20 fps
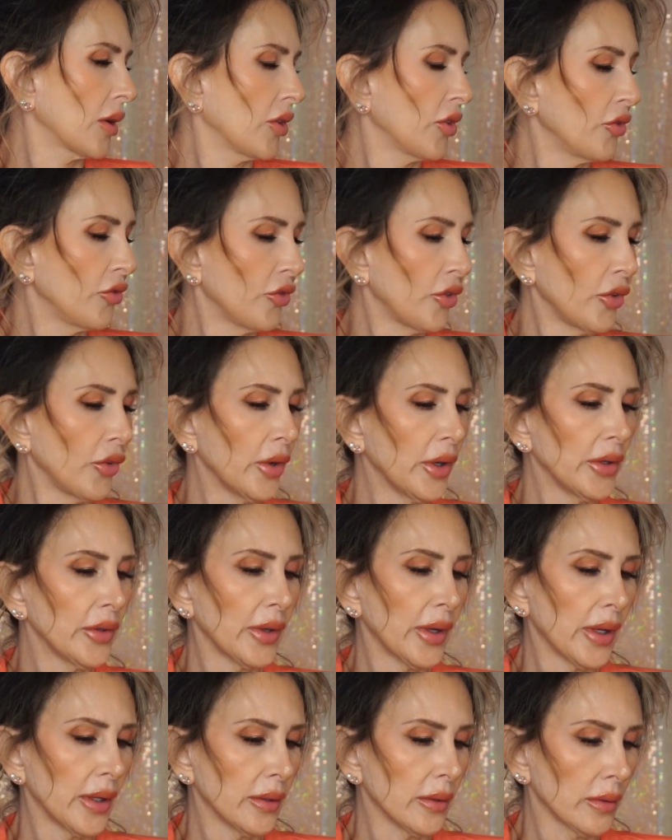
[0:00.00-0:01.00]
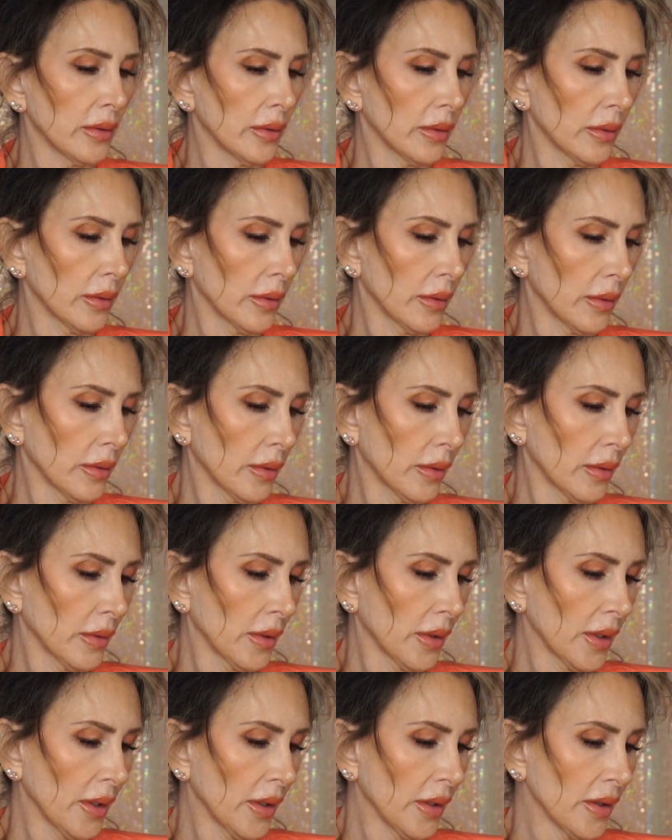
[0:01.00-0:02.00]
Verona.
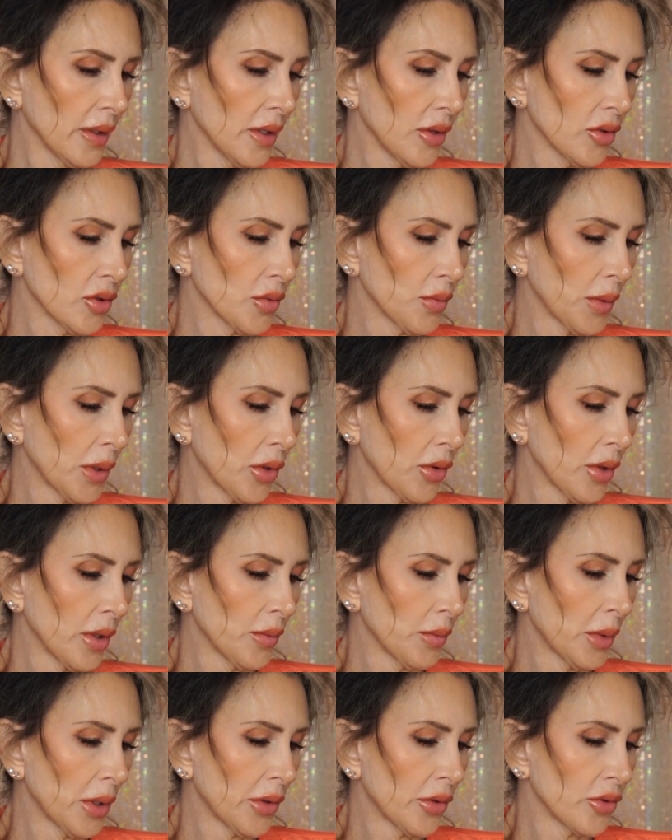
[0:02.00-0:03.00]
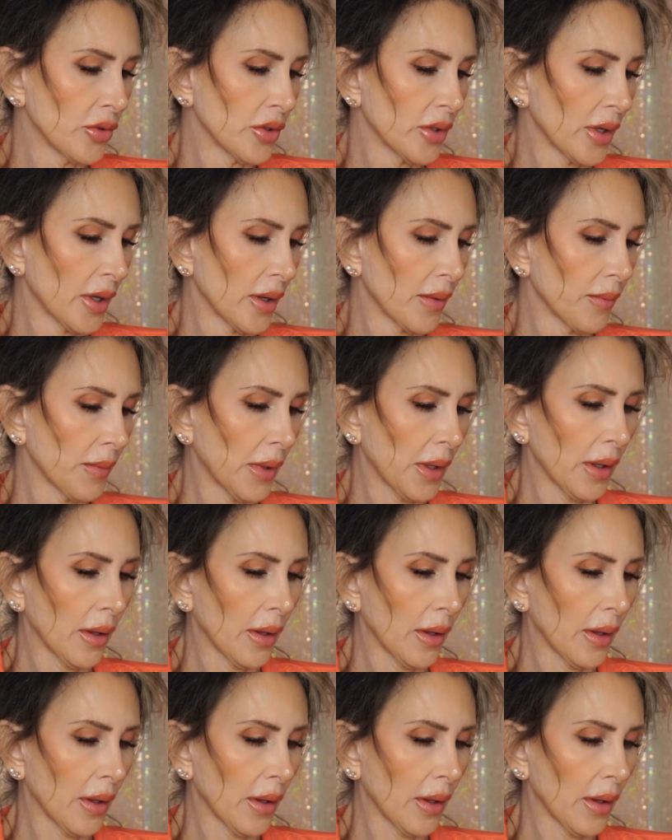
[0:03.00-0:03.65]
That was my grandmother's name.